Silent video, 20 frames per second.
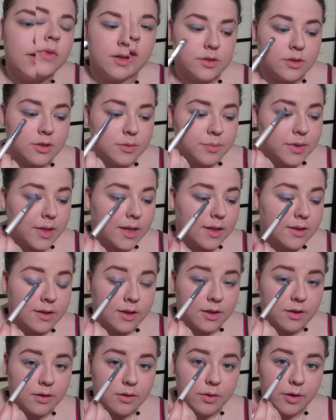Just put that on
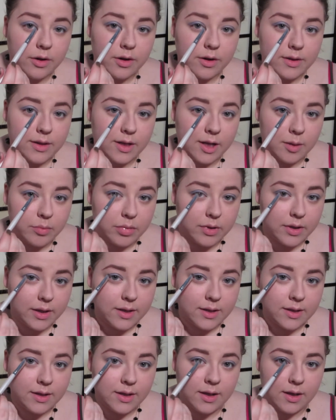the inner corner, and then I
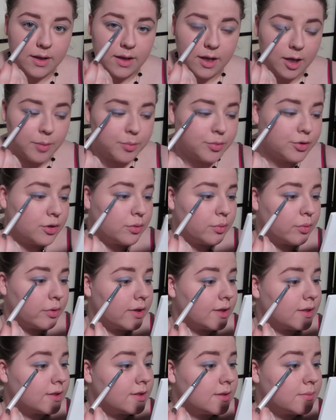blended it up
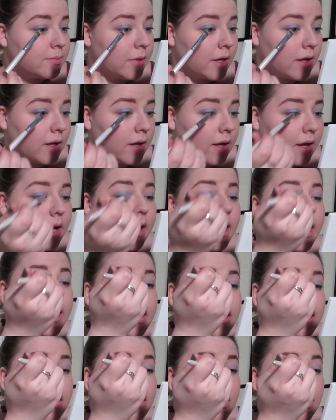towards my
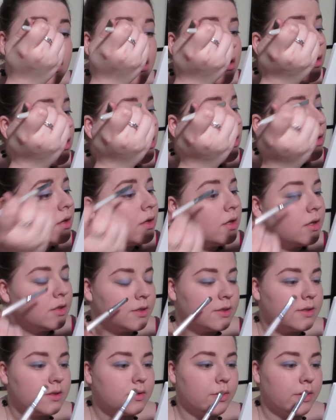eye,
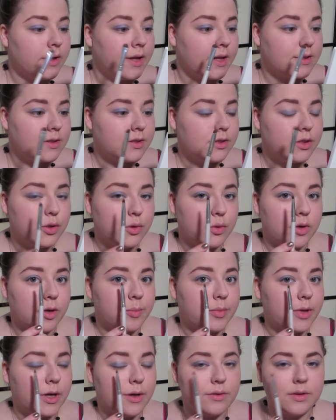just so it gets to
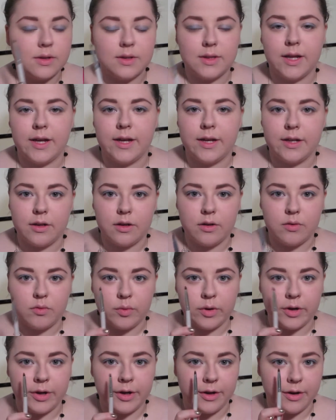about the line of
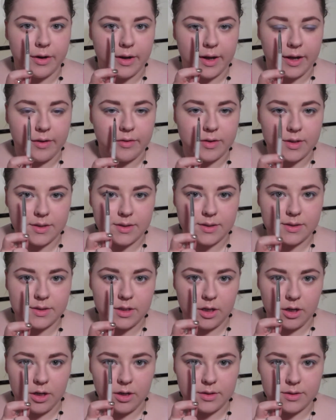where your iris
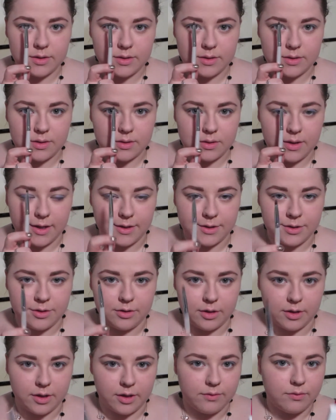starts as you're
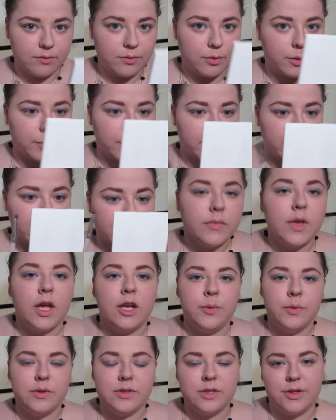looking forward. And
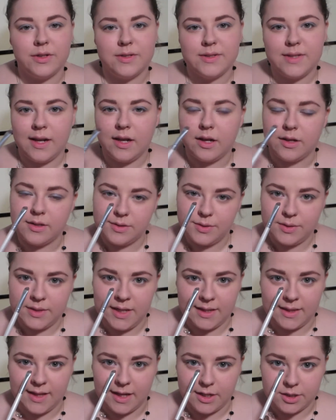you'll notice that I also
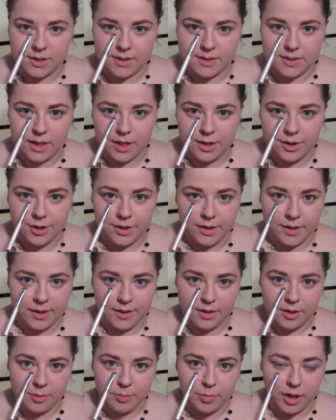take that just
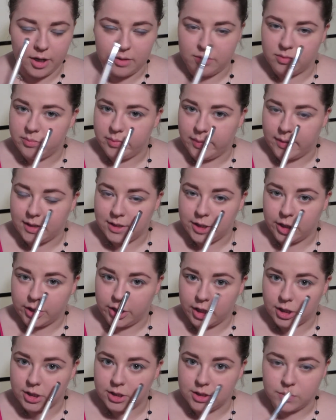underneath the bottom of my tear
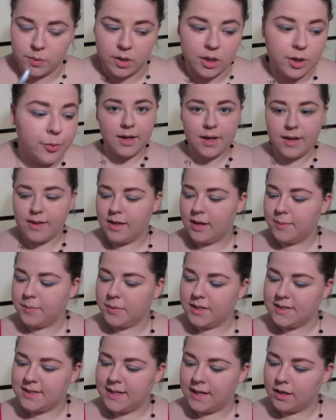duct as well. Then I'm
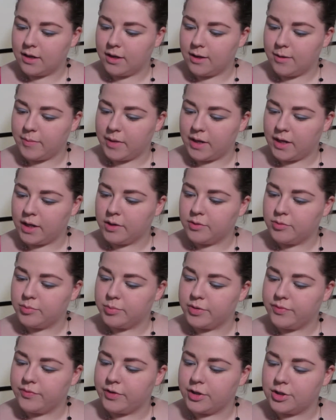going to take on my e.l.f.
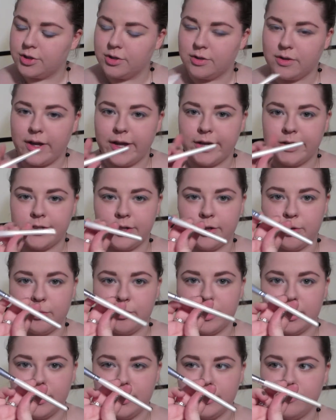Professional Eyeshadow
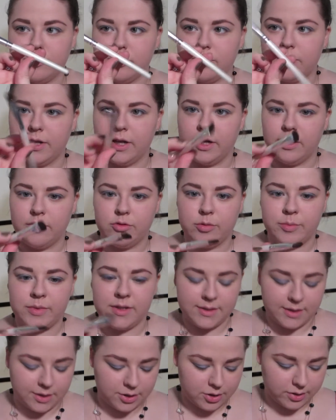brush, again from the
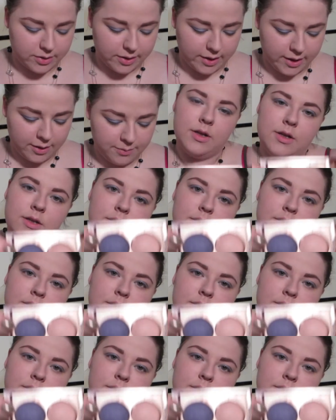Essential line.